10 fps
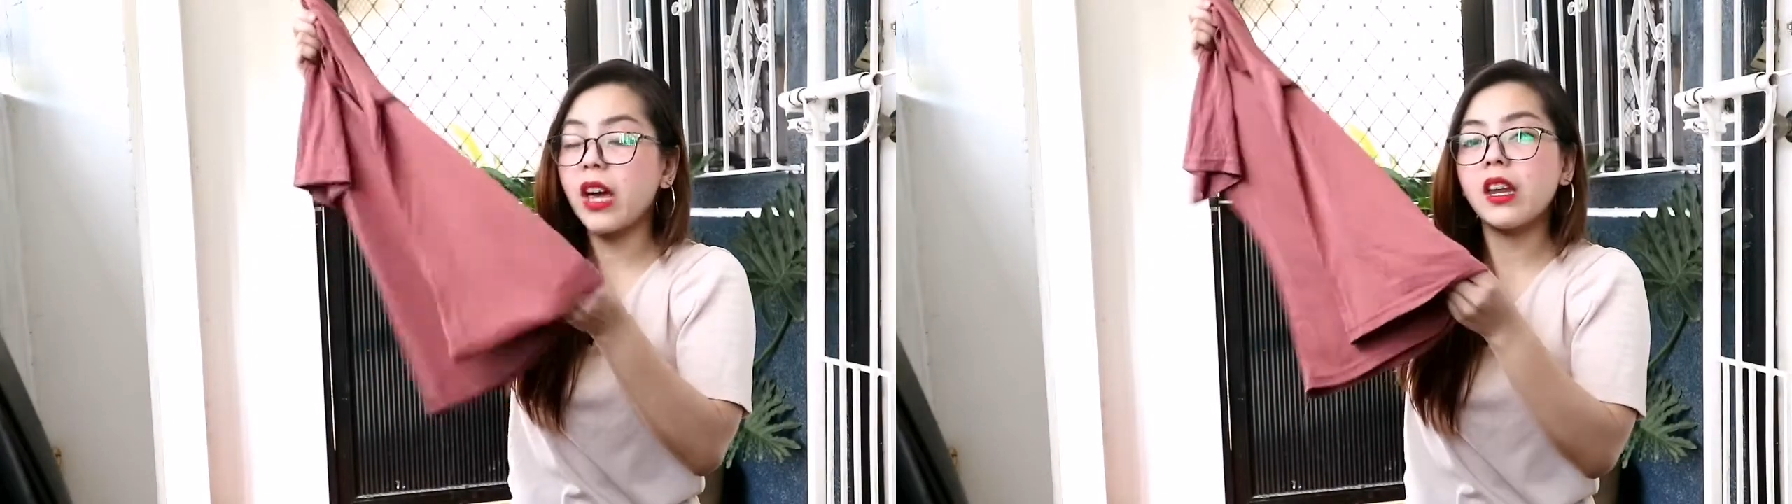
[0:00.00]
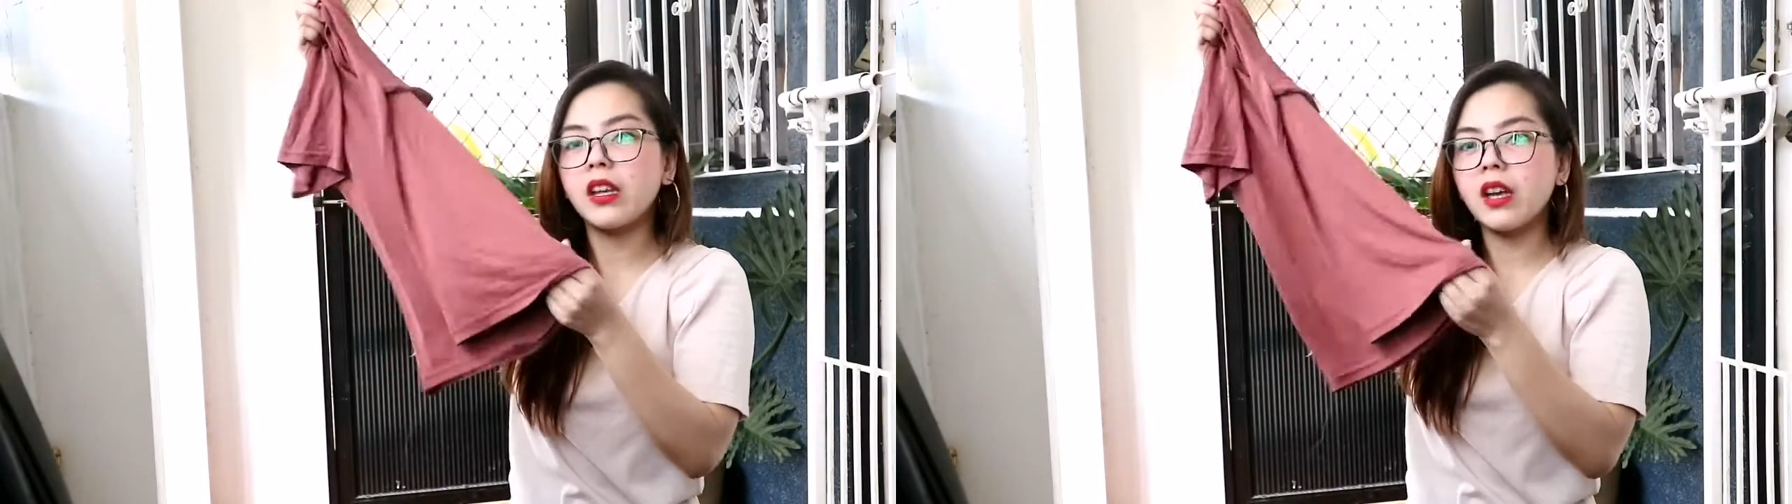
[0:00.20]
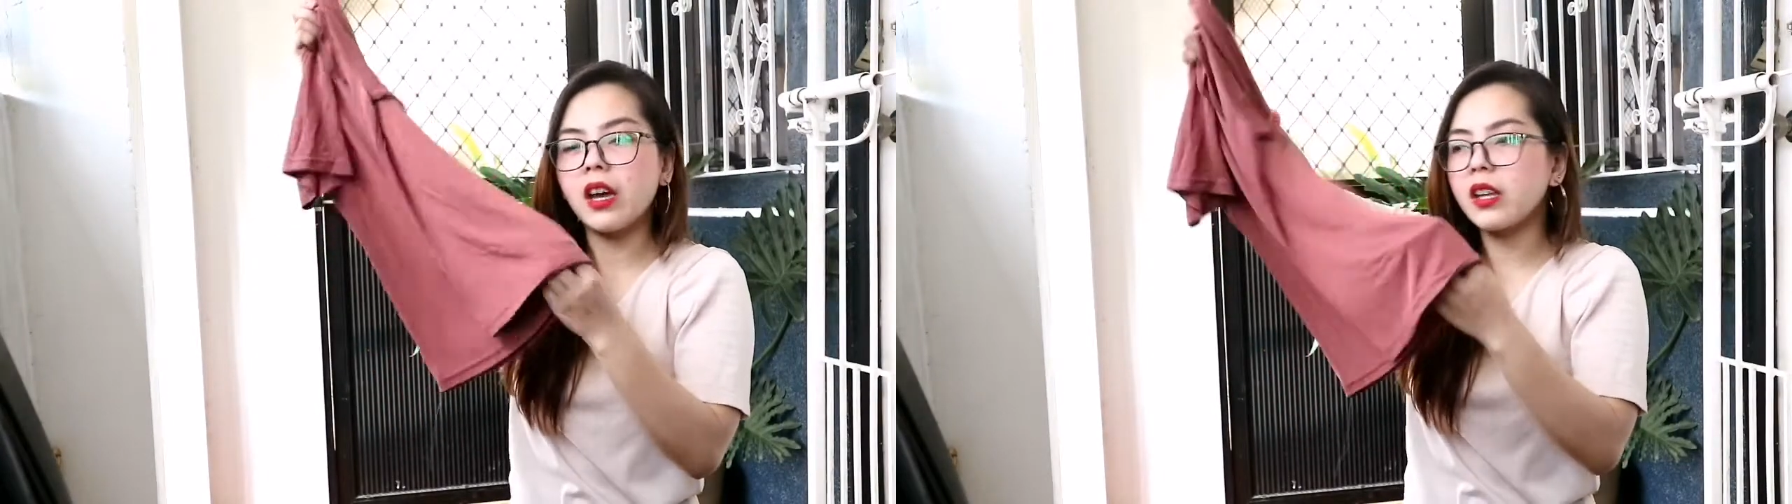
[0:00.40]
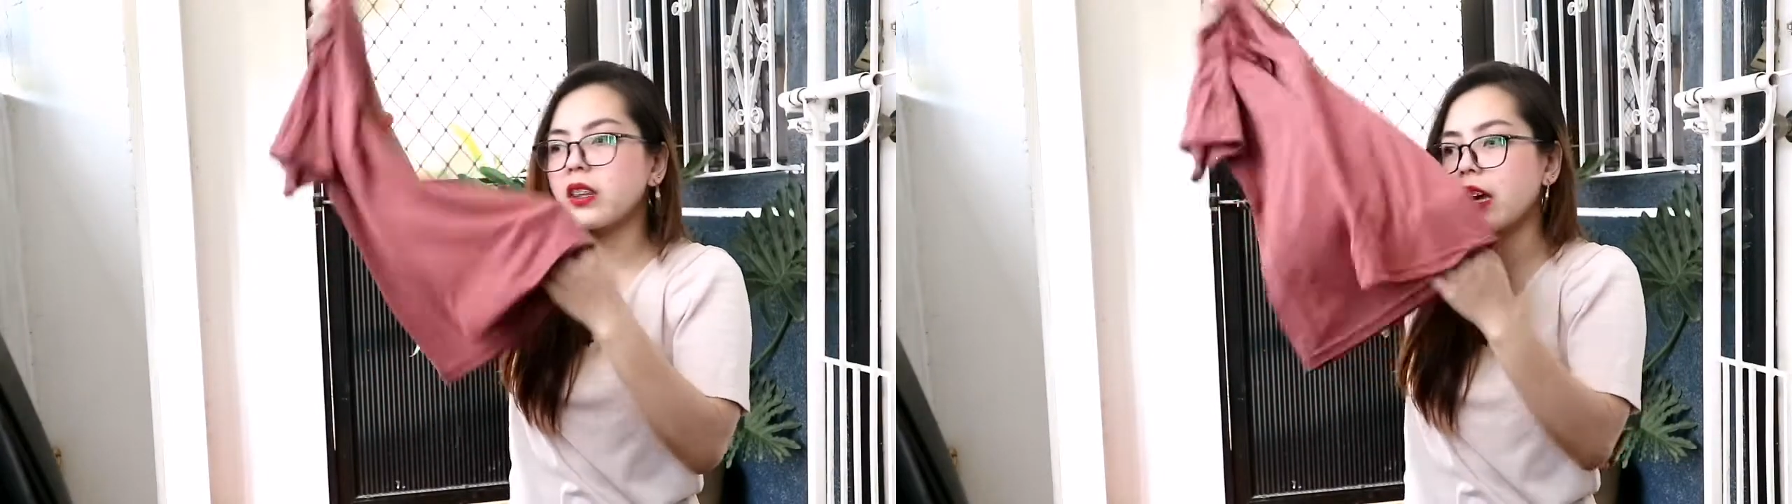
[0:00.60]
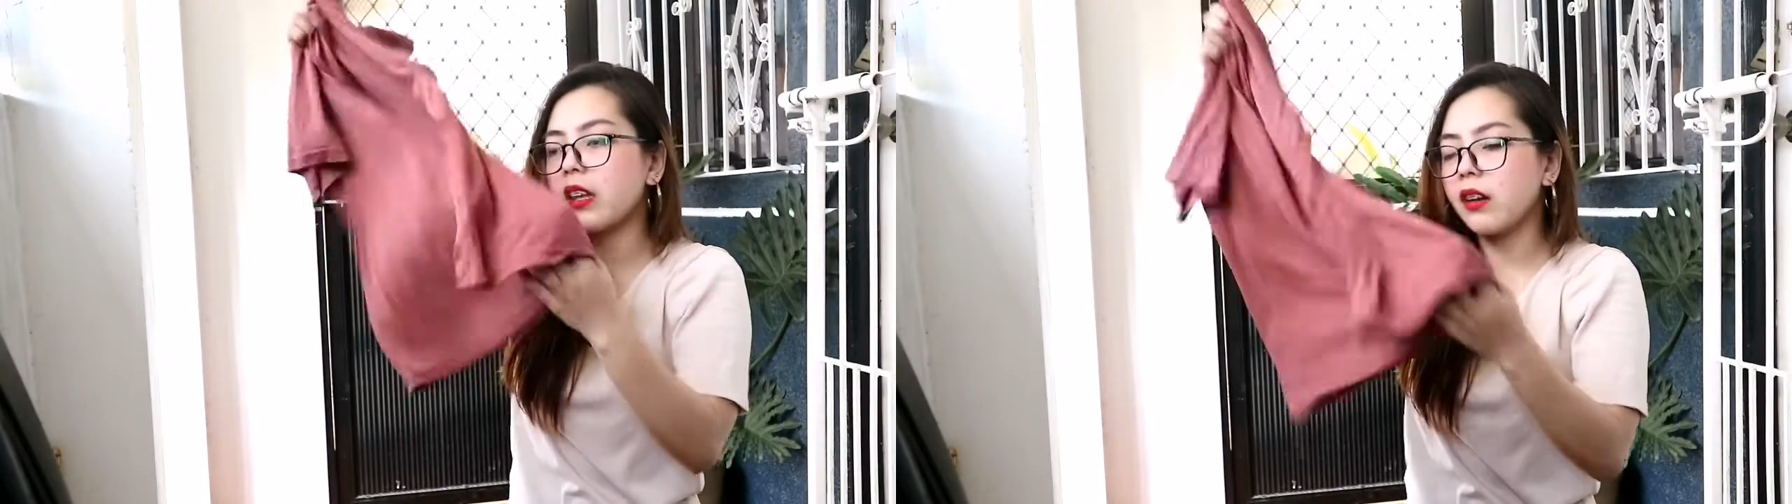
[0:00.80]
tela niya. And
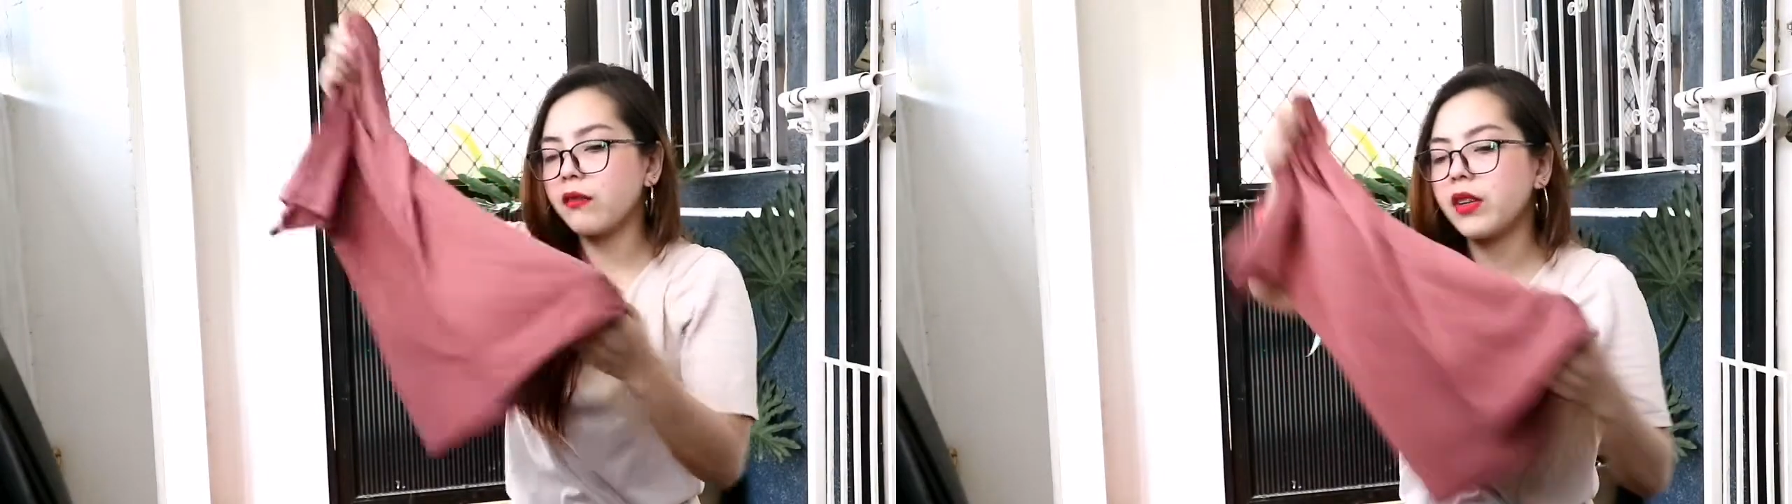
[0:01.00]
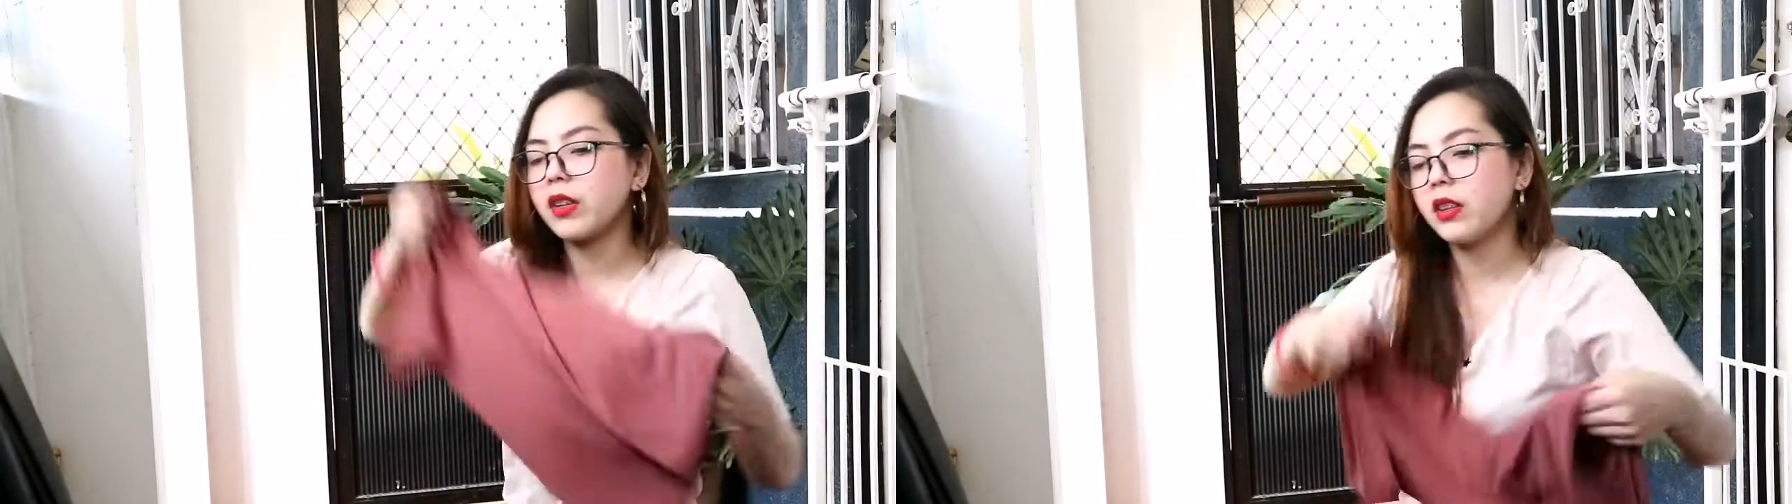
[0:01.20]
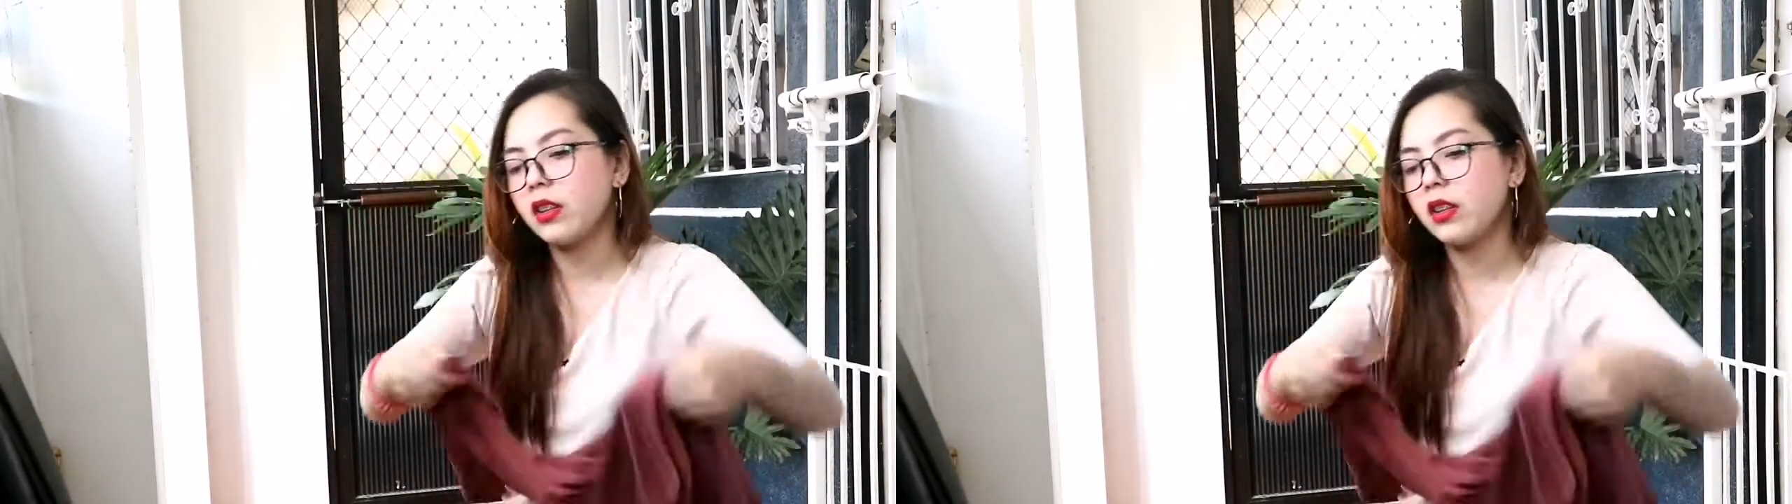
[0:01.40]
I love it.